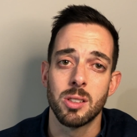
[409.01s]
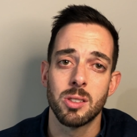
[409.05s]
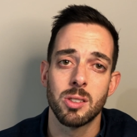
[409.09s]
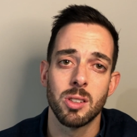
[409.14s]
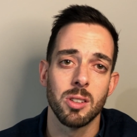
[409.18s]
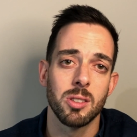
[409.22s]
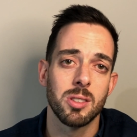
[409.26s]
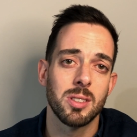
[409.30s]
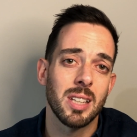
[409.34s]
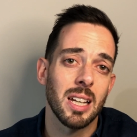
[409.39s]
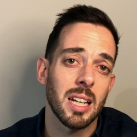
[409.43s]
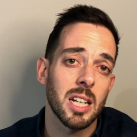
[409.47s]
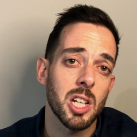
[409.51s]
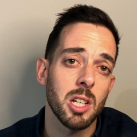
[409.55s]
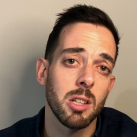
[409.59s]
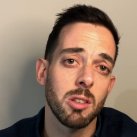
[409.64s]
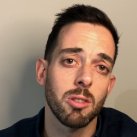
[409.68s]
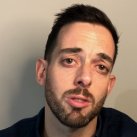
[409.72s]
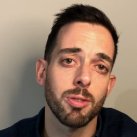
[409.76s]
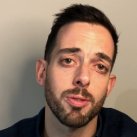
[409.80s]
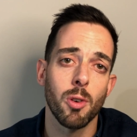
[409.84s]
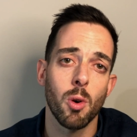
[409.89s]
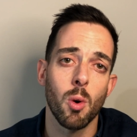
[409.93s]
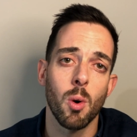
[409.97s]
So
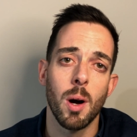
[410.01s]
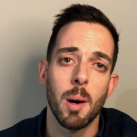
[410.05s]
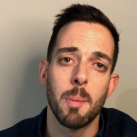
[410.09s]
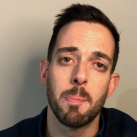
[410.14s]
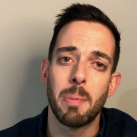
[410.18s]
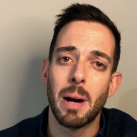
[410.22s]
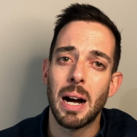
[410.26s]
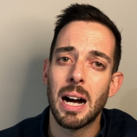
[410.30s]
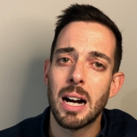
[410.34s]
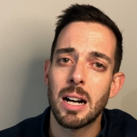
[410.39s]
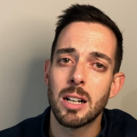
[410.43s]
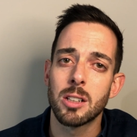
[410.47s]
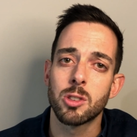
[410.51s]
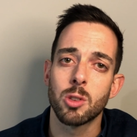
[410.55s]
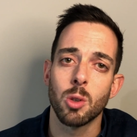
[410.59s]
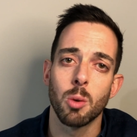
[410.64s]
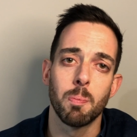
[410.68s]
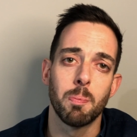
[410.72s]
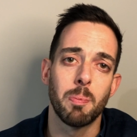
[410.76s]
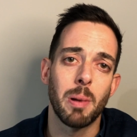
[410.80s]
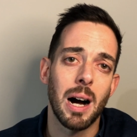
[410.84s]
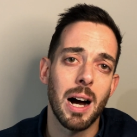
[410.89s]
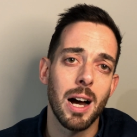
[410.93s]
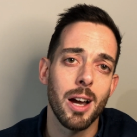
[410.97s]
sections for about or
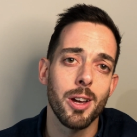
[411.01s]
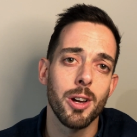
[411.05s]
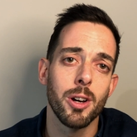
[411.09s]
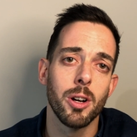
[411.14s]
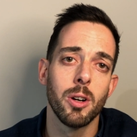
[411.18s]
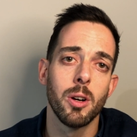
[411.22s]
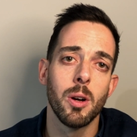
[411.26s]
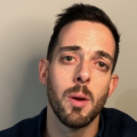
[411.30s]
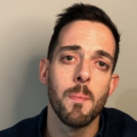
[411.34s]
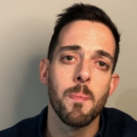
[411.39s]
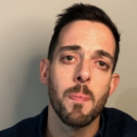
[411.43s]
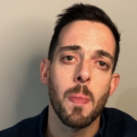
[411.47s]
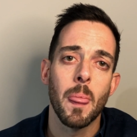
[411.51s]
bio,